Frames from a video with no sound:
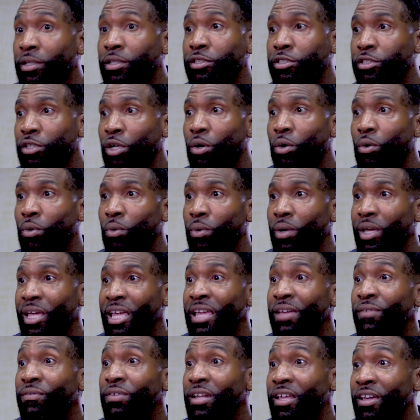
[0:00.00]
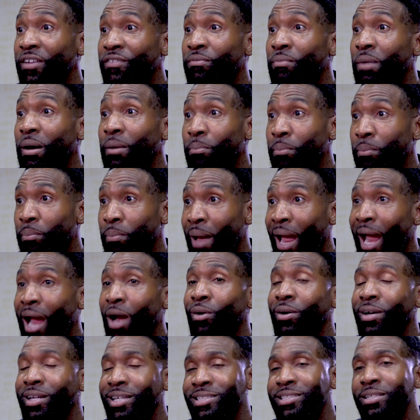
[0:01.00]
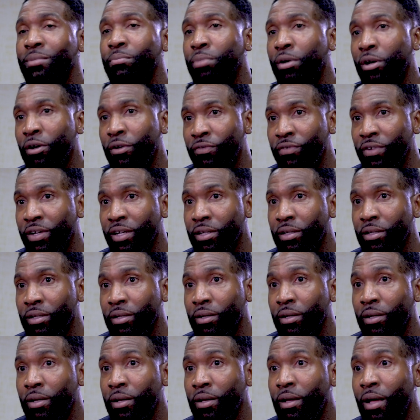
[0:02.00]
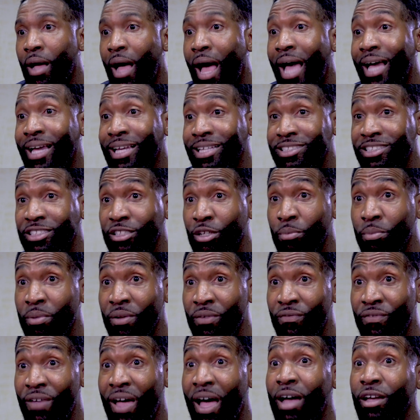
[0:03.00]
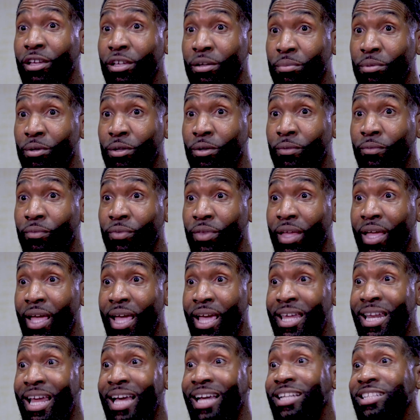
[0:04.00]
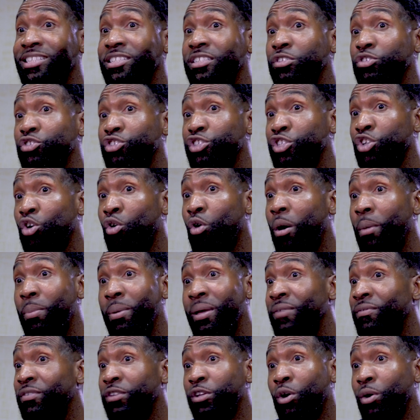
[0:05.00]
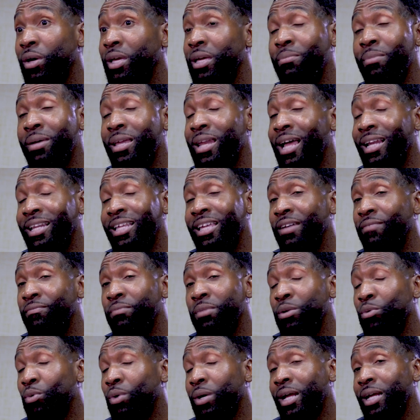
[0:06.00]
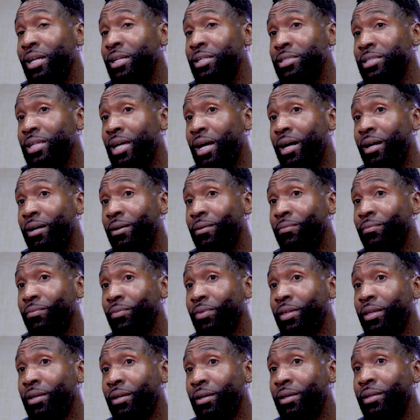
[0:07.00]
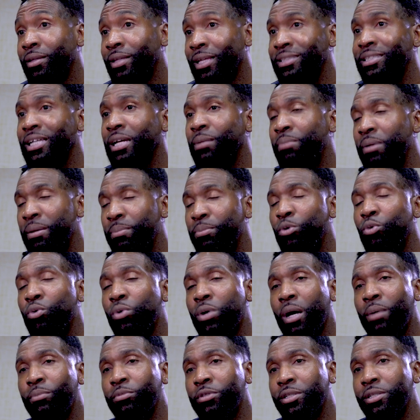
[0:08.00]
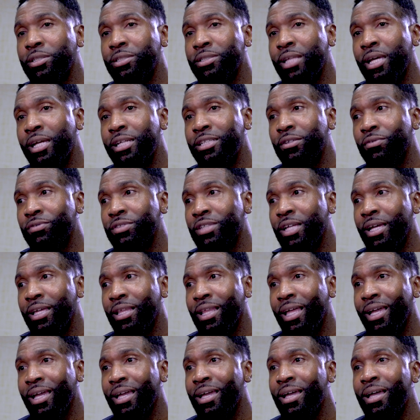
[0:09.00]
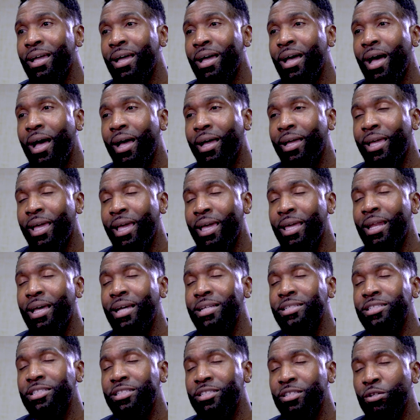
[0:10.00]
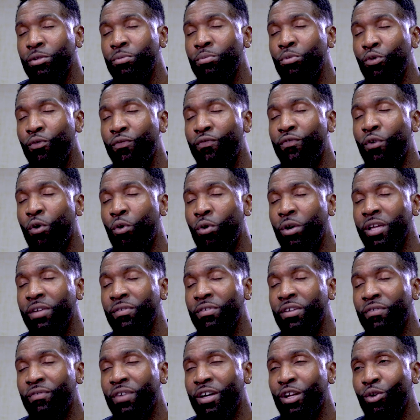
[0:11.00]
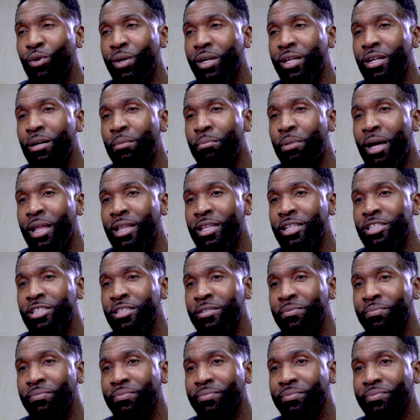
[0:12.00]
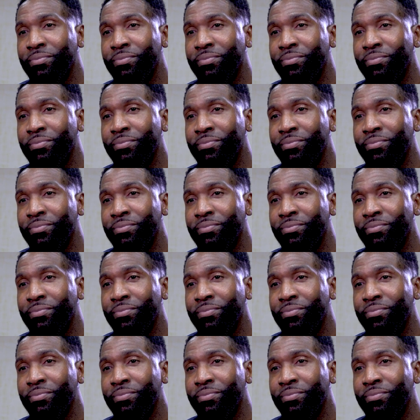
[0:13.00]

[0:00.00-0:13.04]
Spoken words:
So even if my parent is imperfect, I could still be valuable and I could still show up even though he may not give me what I desire. That's like people who come to the stage of saying like, can I still move forward even if I don't get an apology?